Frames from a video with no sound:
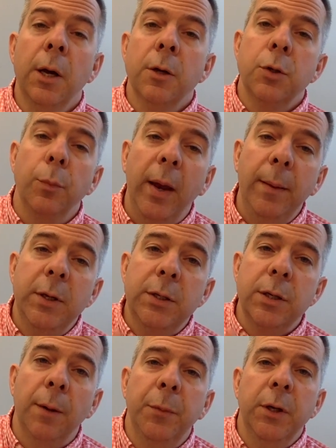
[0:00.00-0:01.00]
So maybe
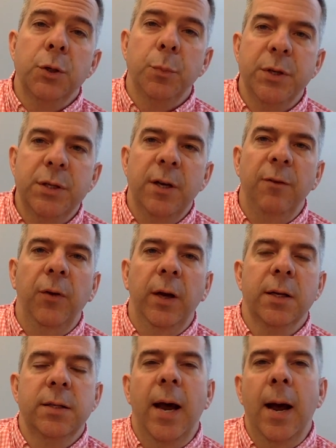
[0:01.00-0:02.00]
something
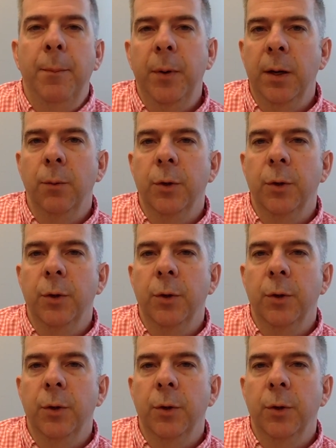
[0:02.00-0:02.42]
specific is happening